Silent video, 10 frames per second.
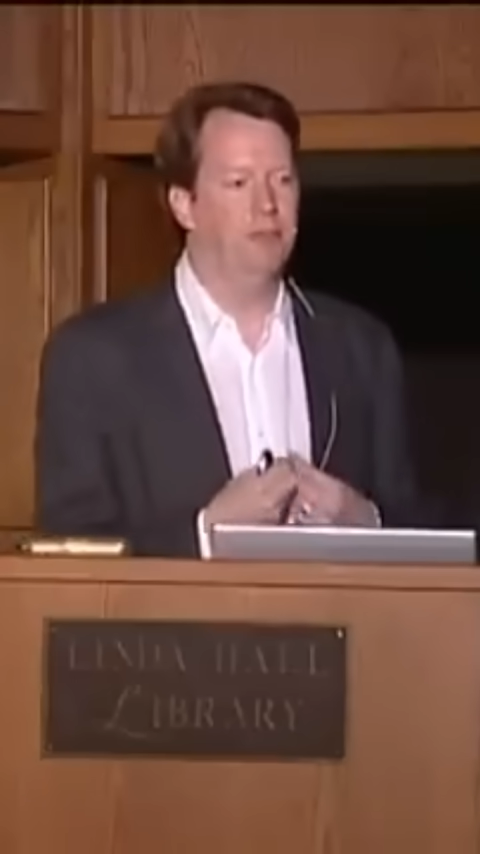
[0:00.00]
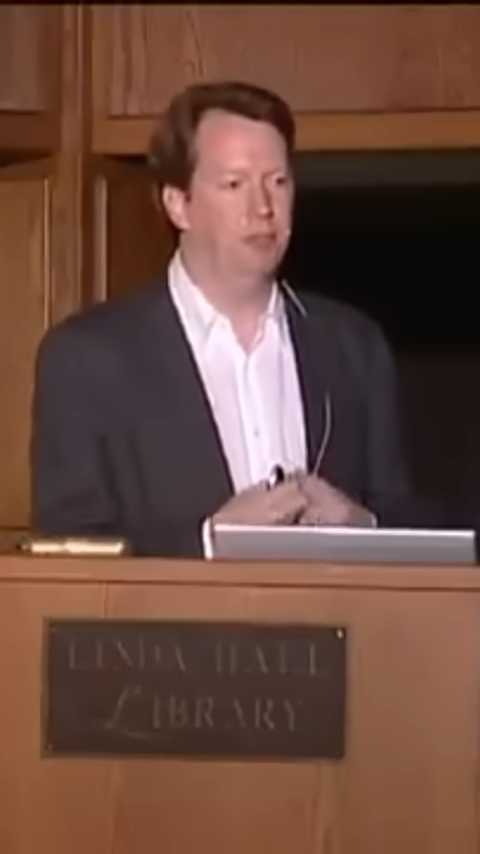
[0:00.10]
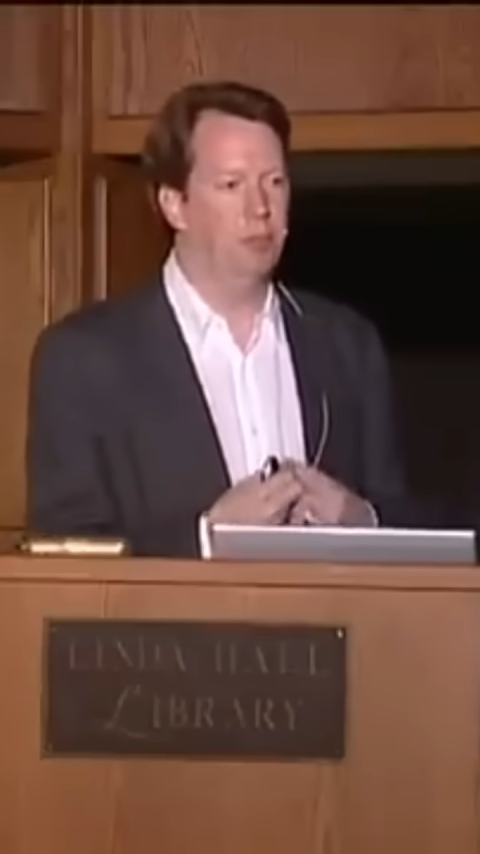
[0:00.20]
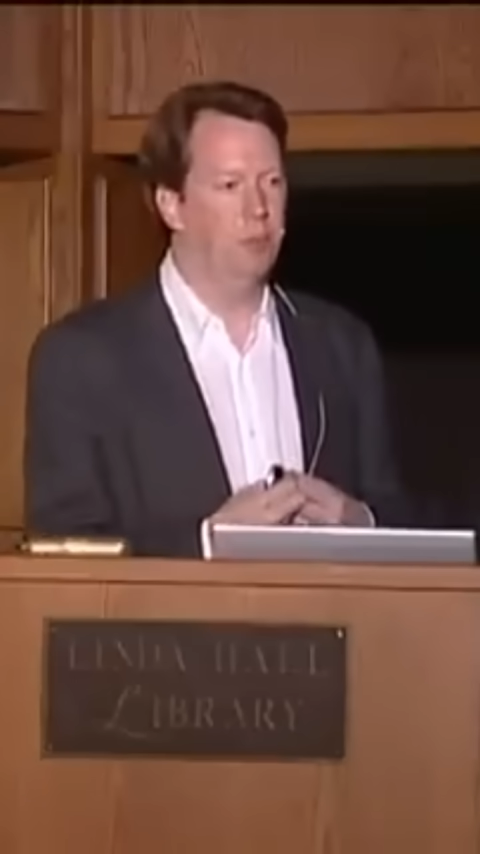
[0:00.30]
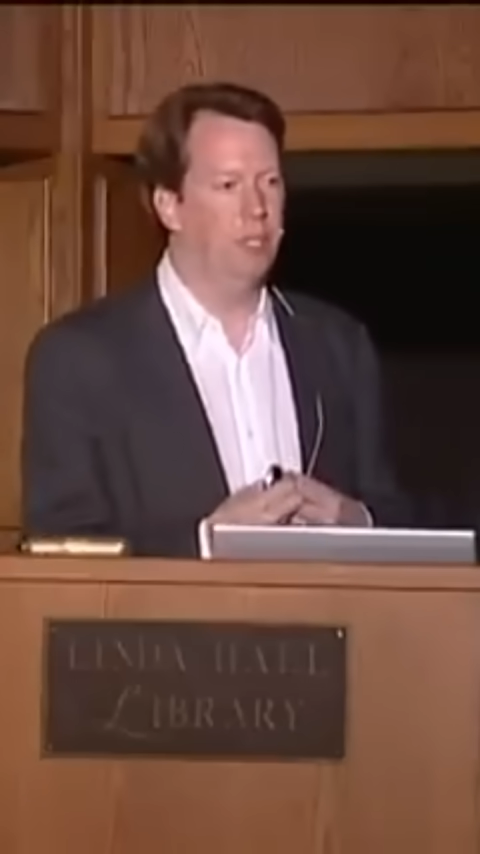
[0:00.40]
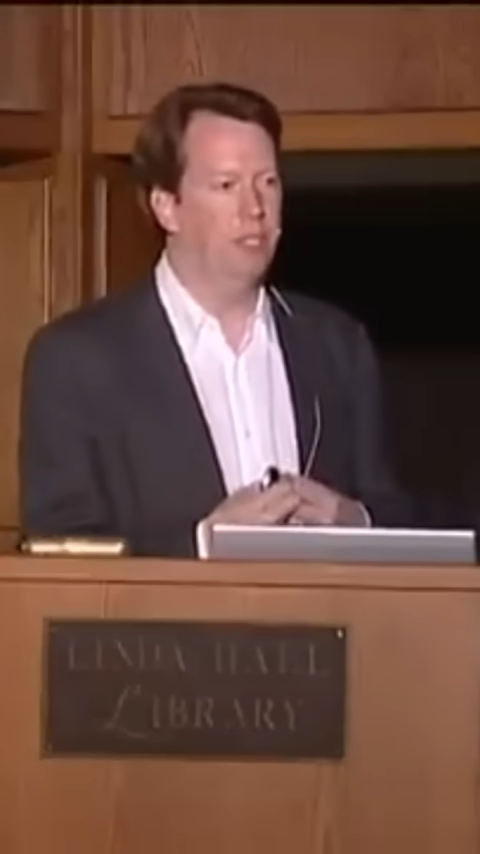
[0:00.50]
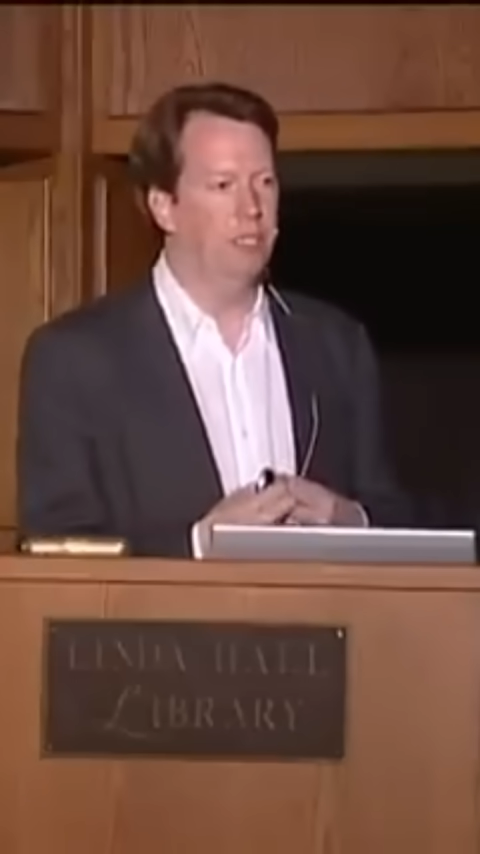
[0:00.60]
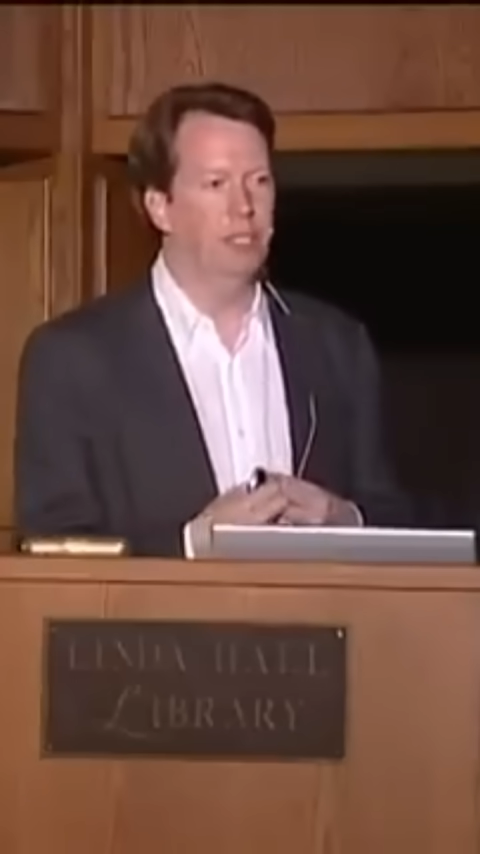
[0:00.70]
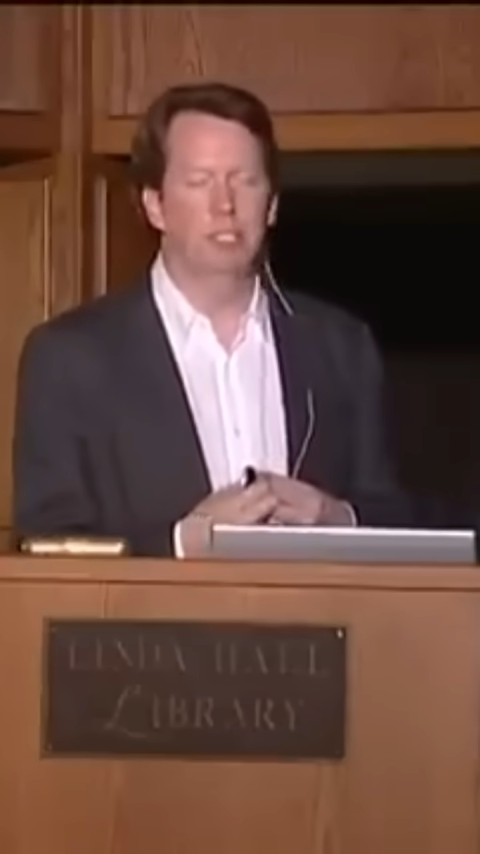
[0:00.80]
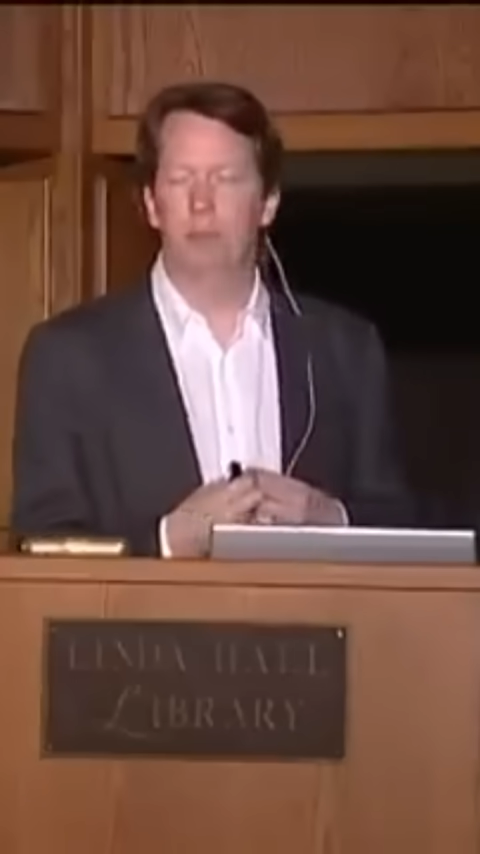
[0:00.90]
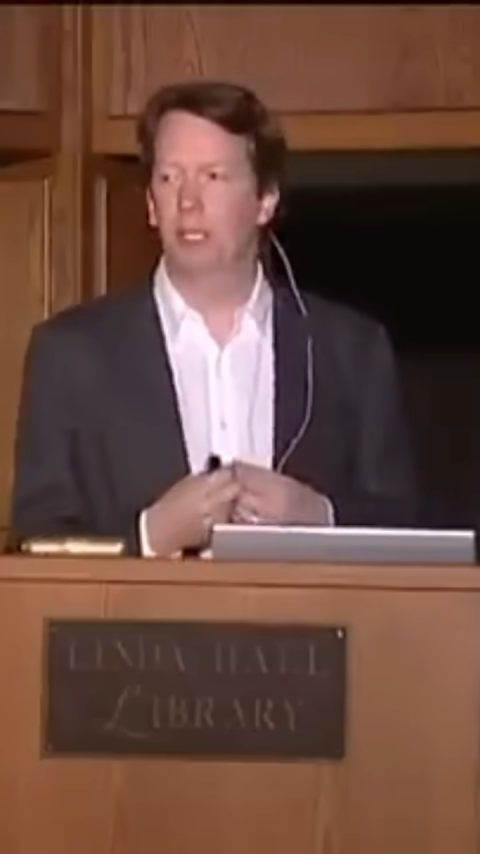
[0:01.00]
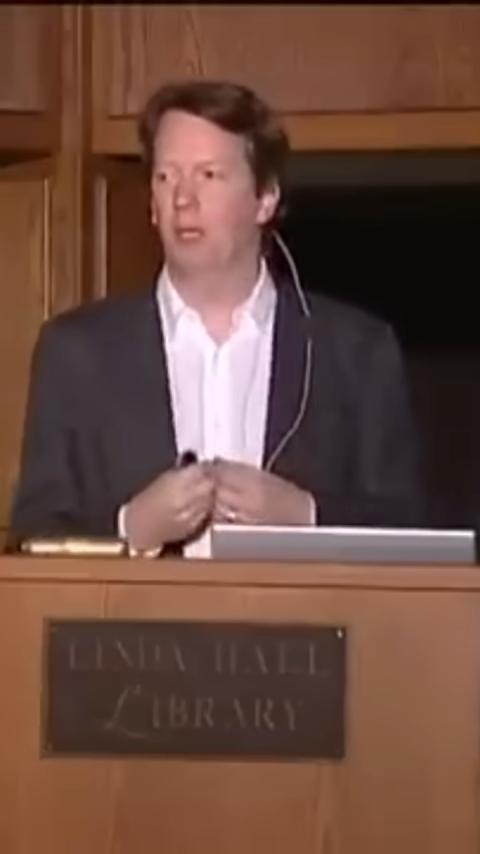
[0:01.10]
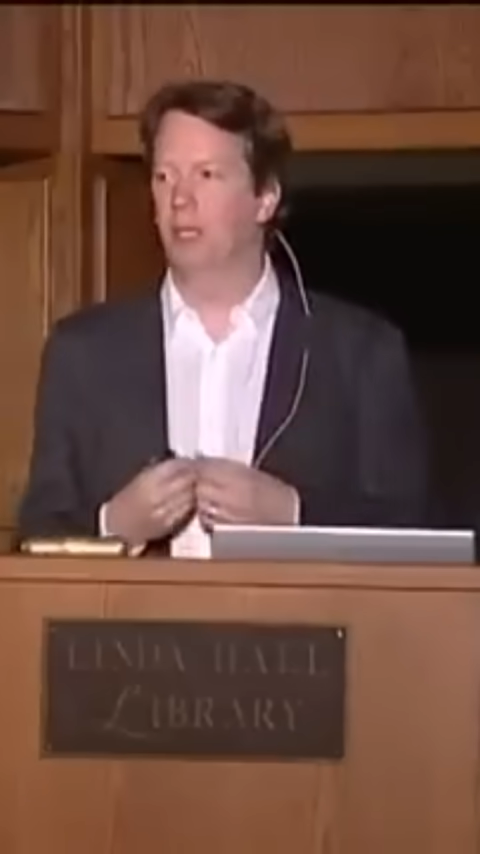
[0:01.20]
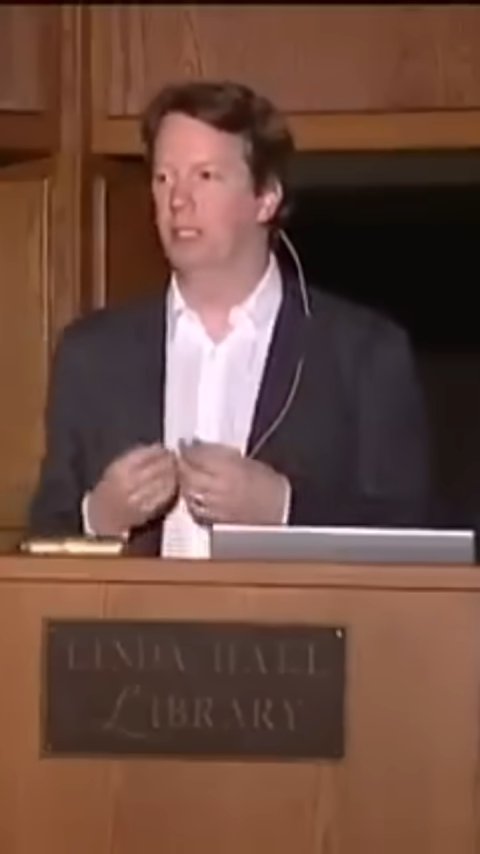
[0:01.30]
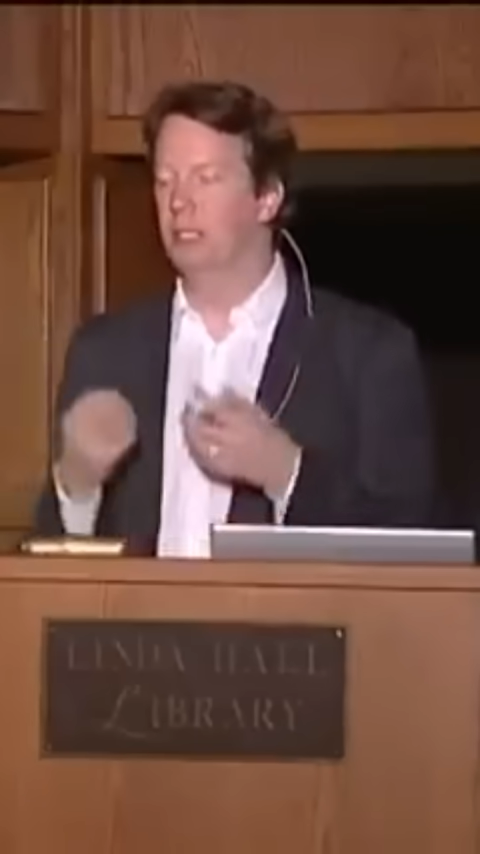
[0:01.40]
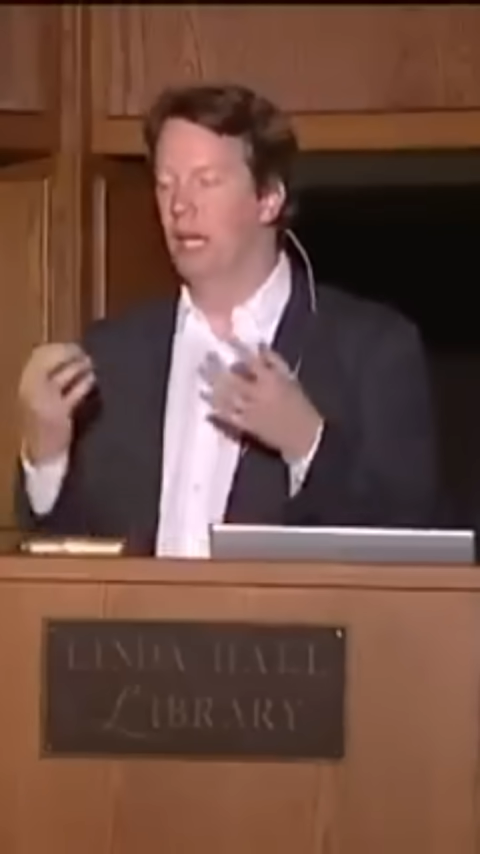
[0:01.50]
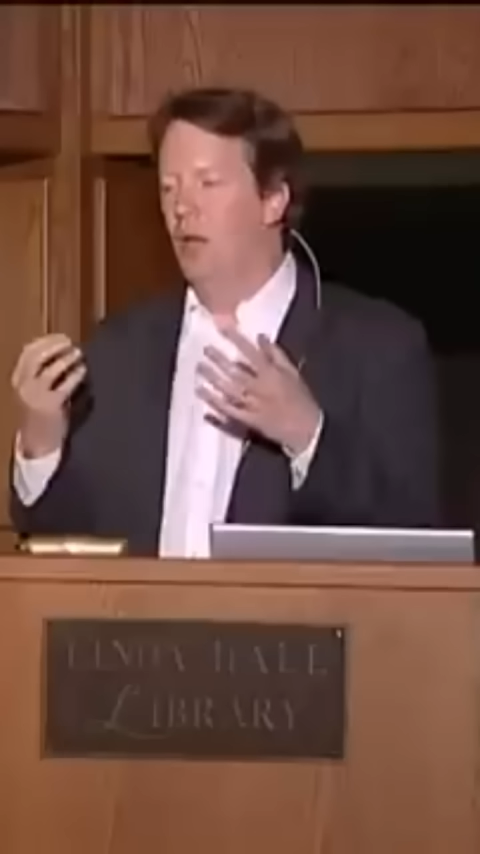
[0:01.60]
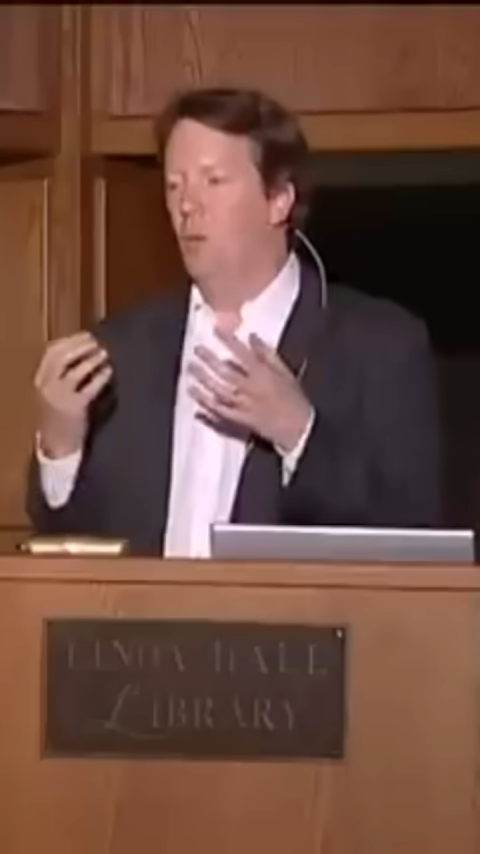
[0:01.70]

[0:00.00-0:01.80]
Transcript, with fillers: free will is because